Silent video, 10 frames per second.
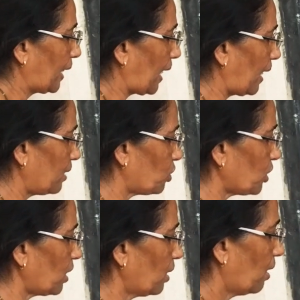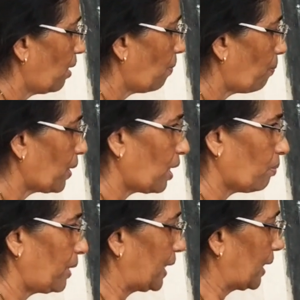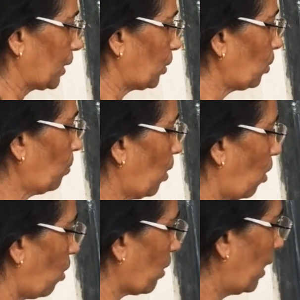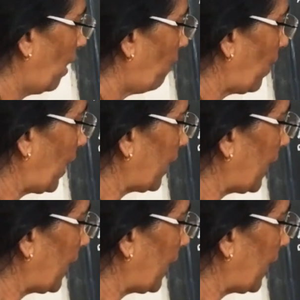kg per meter cube, or when I